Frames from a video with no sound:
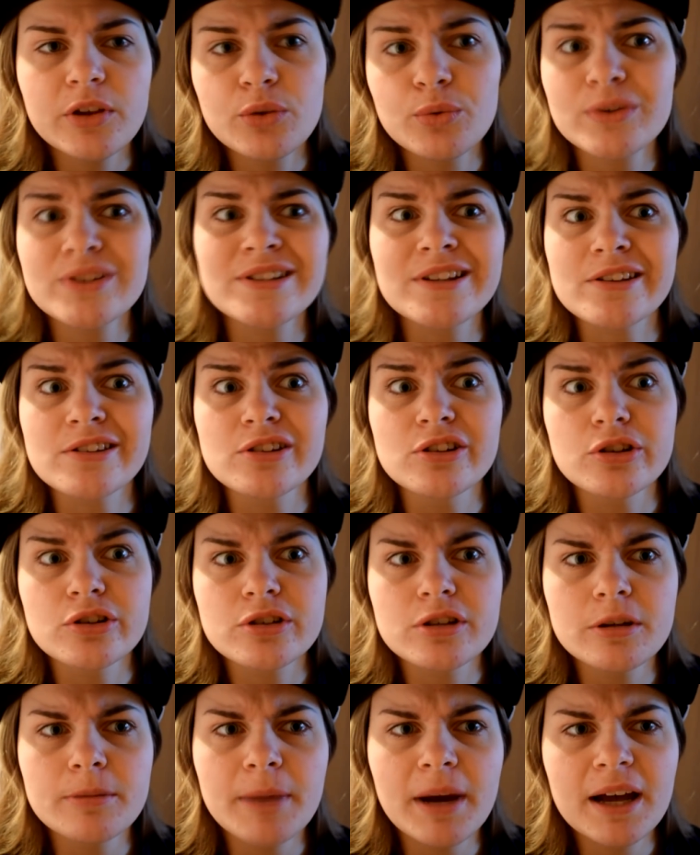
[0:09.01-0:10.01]
This one doesn't look
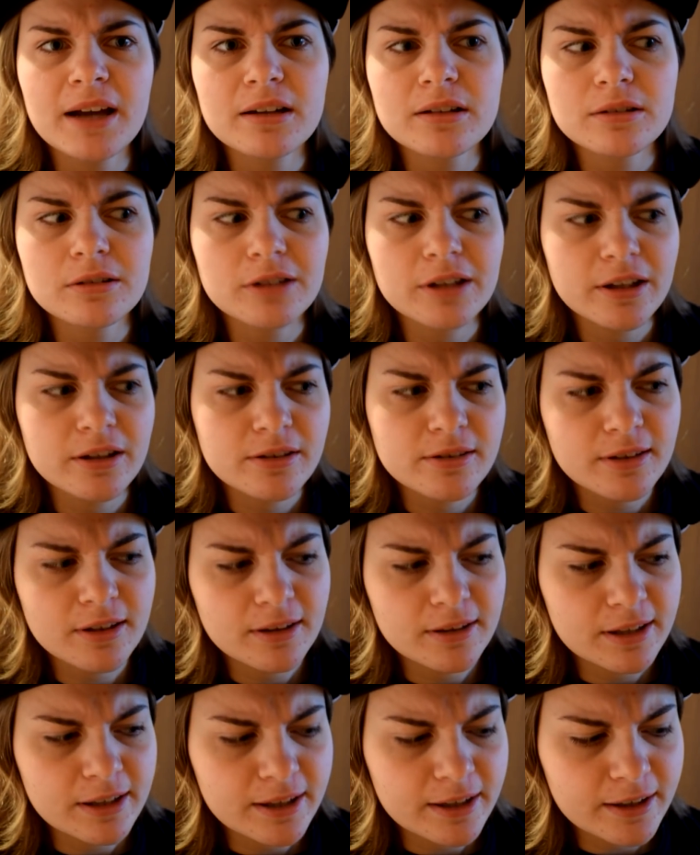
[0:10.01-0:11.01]
too bad. I guess
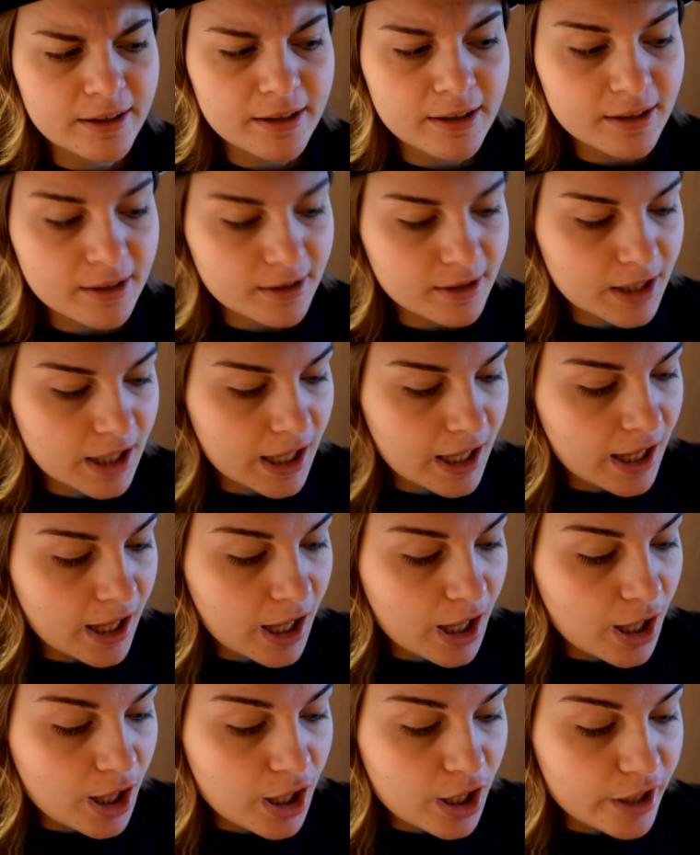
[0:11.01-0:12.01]
I'll uh,
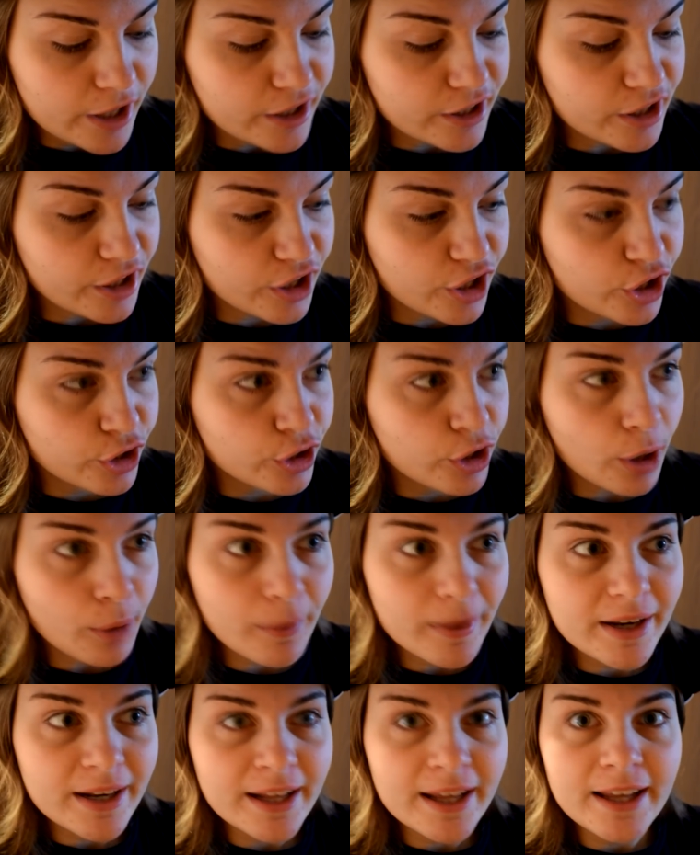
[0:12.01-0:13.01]
go
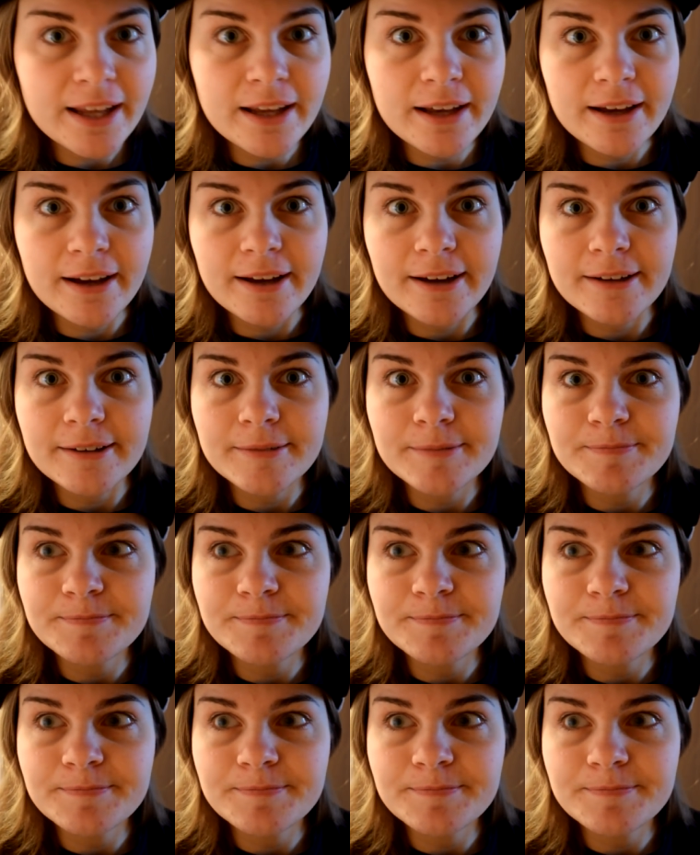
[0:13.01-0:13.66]
in here.